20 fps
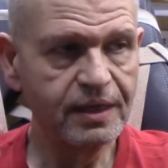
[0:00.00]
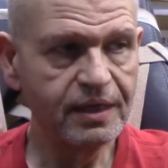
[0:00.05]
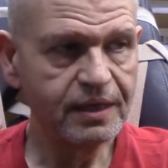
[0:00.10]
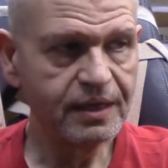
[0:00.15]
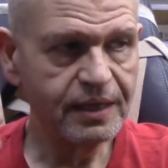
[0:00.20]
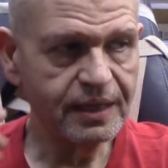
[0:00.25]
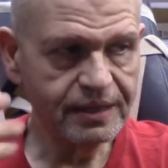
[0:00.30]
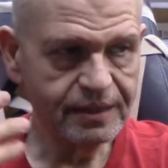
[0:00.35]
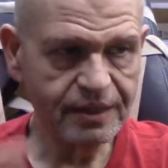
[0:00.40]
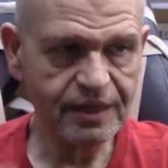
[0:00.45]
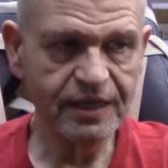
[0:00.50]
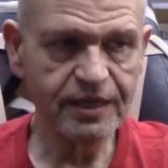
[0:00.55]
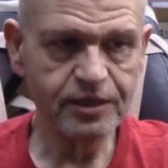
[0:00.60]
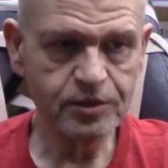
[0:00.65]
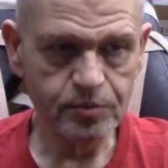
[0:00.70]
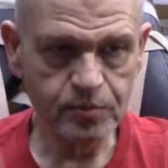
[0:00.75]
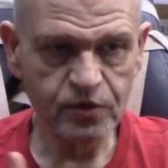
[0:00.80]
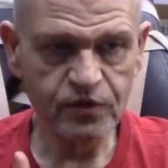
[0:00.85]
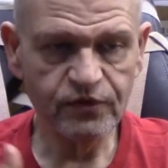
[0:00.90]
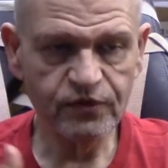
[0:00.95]
get things
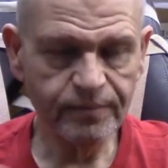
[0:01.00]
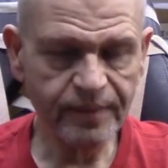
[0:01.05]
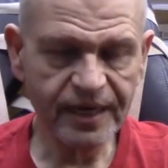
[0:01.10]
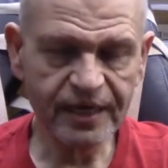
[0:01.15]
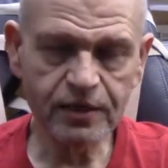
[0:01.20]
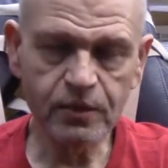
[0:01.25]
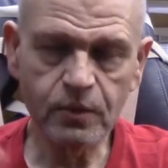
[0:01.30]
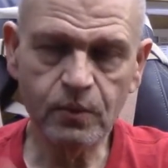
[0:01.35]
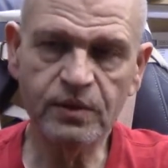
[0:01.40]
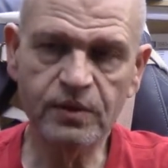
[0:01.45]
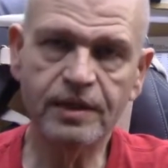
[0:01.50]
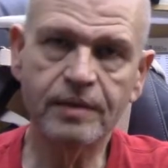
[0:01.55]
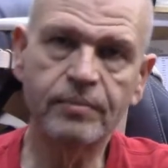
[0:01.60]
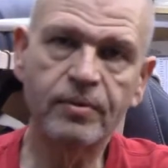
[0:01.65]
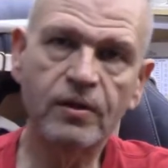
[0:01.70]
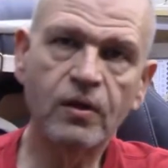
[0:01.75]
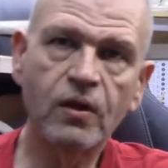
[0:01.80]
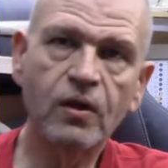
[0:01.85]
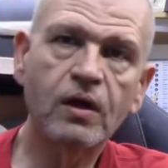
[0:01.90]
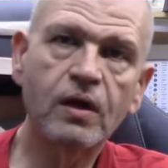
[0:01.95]
moved back to where they
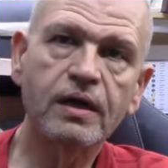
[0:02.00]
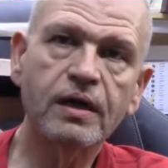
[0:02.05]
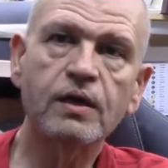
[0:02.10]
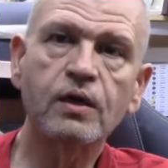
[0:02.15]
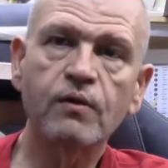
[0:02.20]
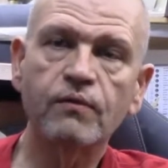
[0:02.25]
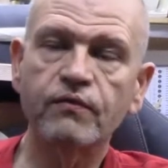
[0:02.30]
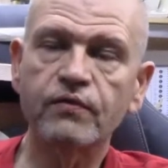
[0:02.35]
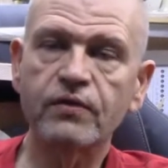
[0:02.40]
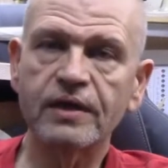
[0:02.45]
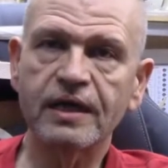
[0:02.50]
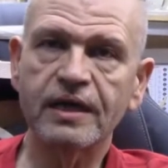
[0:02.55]
belong and hopefully